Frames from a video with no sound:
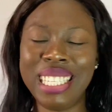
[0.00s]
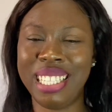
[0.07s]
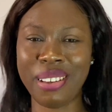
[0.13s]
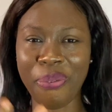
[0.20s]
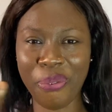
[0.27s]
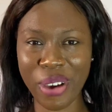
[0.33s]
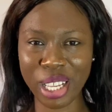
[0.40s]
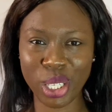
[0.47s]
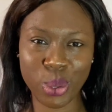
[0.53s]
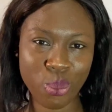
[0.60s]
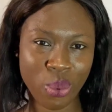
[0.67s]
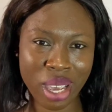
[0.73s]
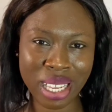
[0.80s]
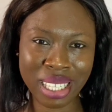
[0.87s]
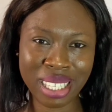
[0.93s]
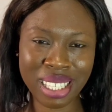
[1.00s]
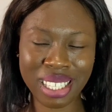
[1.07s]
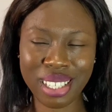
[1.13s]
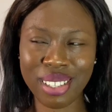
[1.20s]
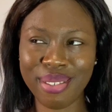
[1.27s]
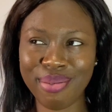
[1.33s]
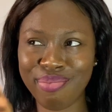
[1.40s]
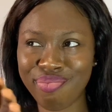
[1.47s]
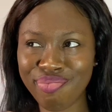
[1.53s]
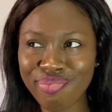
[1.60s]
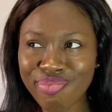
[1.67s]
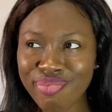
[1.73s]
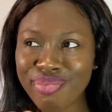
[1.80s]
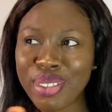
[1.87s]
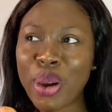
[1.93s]
in different ways
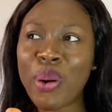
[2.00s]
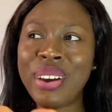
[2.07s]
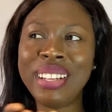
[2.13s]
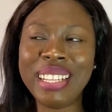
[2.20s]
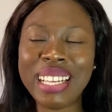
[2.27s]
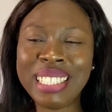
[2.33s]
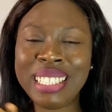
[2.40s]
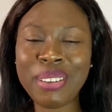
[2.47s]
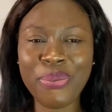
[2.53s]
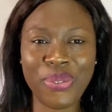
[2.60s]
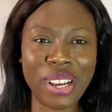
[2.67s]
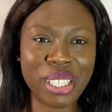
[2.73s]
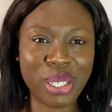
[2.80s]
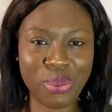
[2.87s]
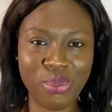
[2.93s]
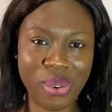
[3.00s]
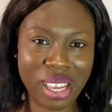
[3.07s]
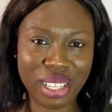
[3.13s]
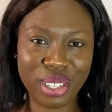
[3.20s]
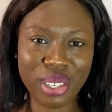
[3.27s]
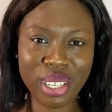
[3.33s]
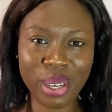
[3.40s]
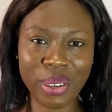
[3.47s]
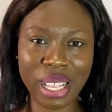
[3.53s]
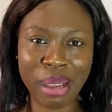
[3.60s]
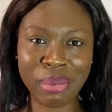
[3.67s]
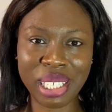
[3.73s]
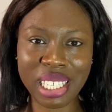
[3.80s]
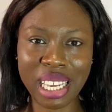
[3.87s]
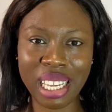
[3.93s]
or in a different way. Do you get what
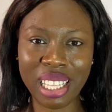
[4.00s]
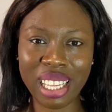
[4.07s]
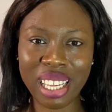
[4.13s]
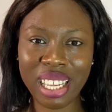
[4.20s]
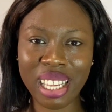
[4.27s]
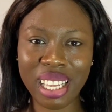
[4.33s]
I'm saying?